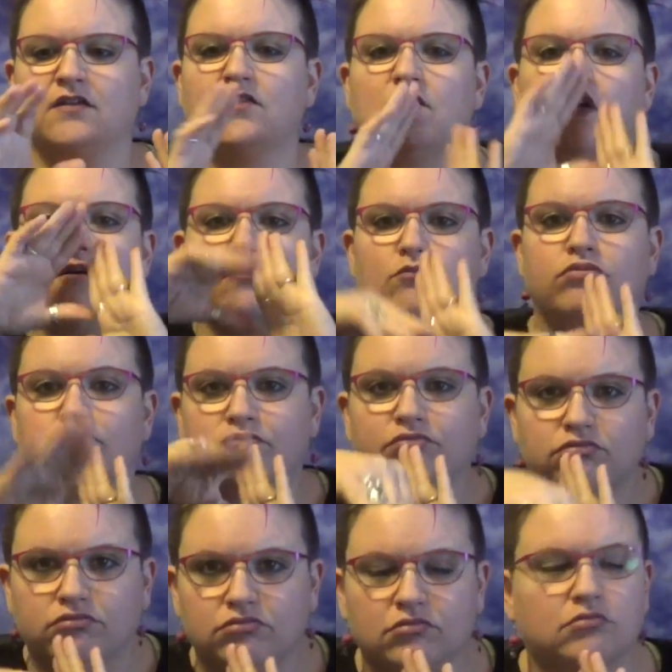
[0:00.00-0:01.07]
and
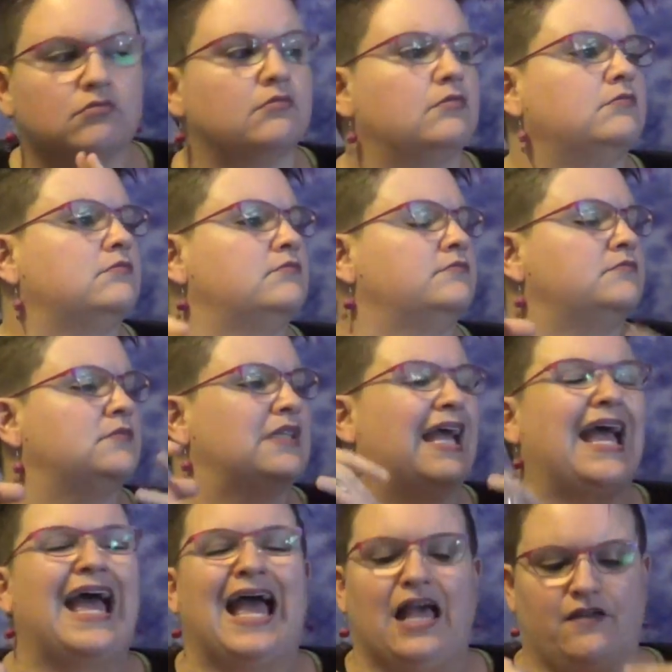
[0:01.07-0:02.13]
it also has its
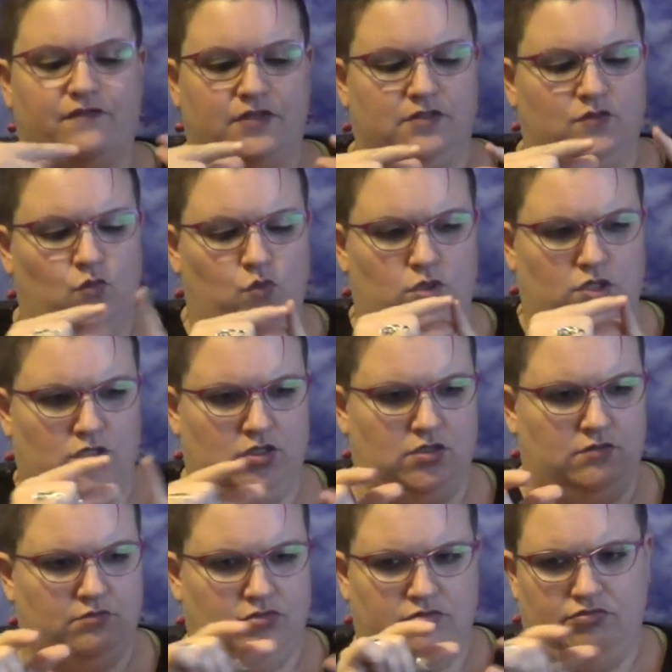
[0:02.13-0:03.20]
own
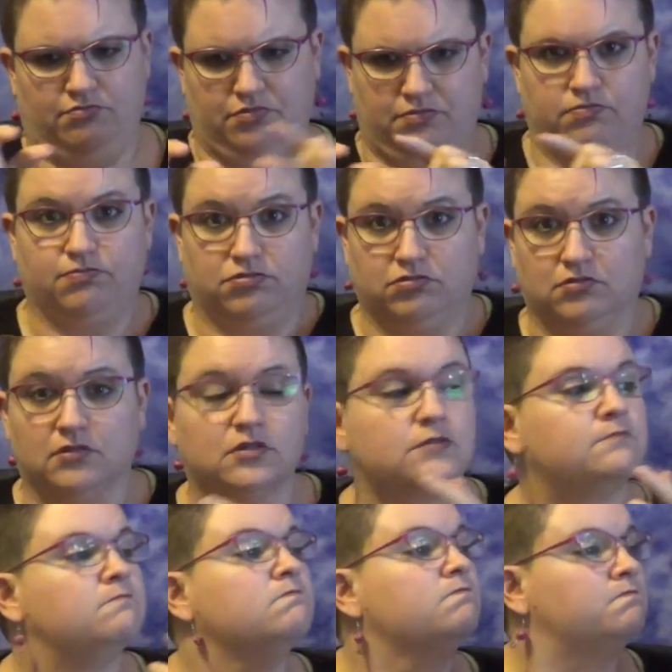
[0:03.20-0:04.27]
tones, or the
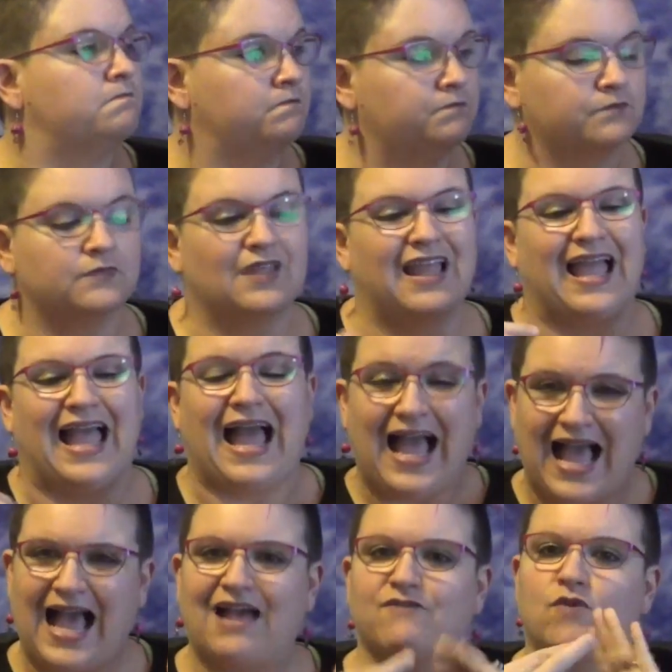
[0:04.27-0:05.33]
way that things are
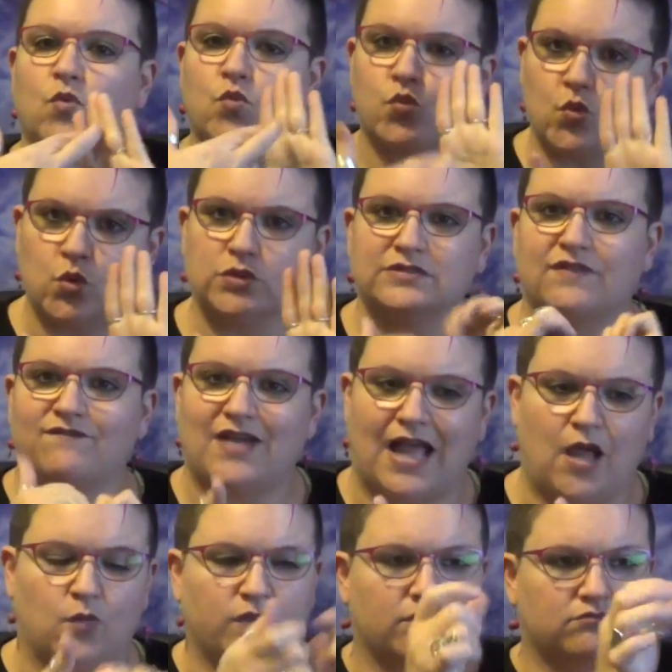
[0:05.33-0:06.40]
pronounced, the
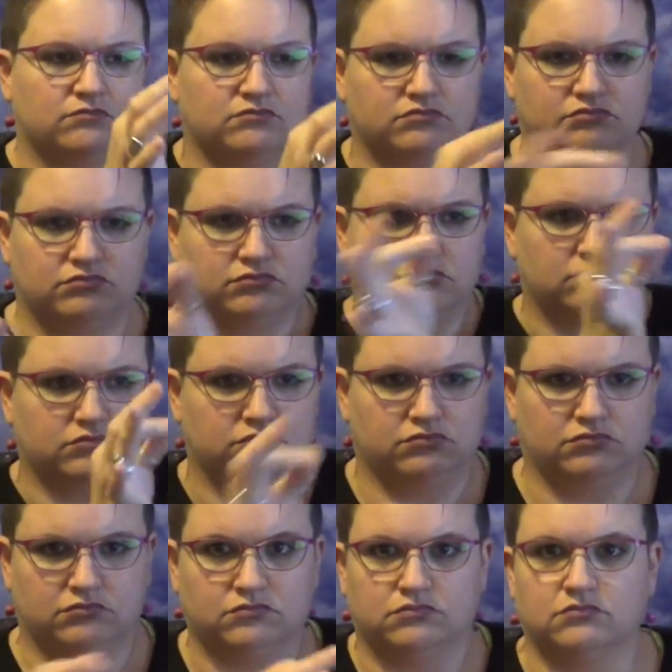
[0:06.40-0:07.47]
phonetics.
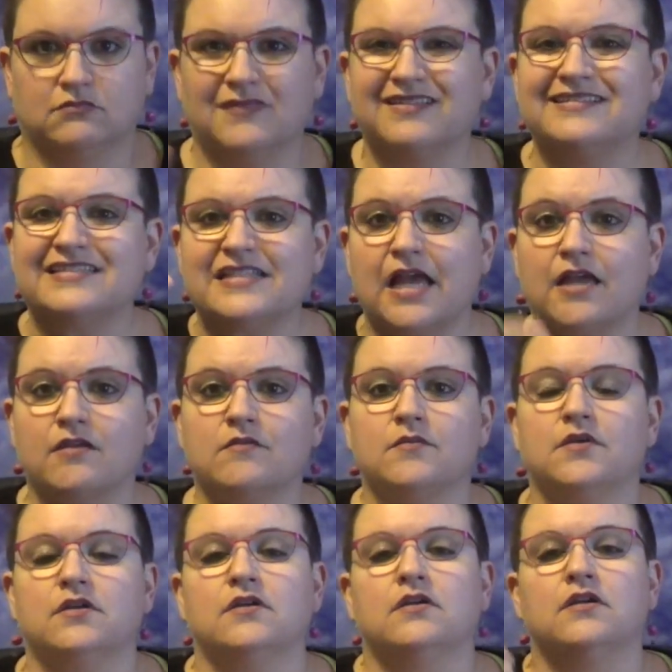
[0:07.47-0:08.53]
It also has
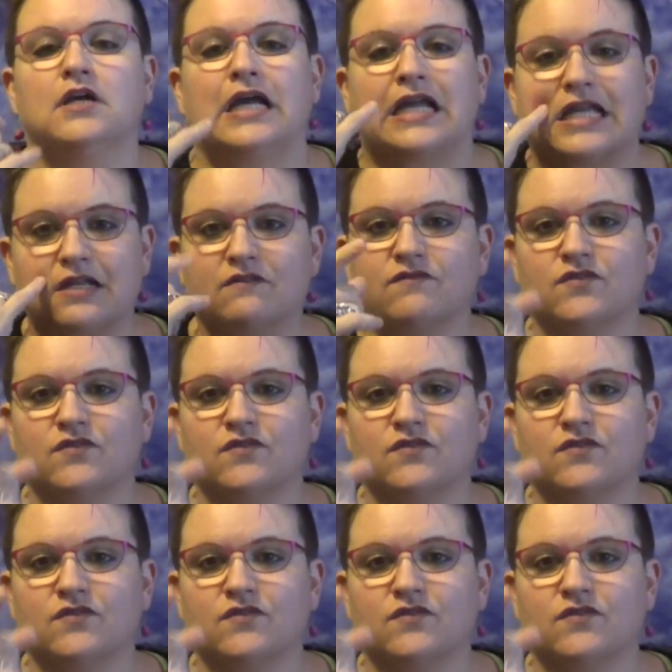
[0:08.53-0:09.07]
pragmatics.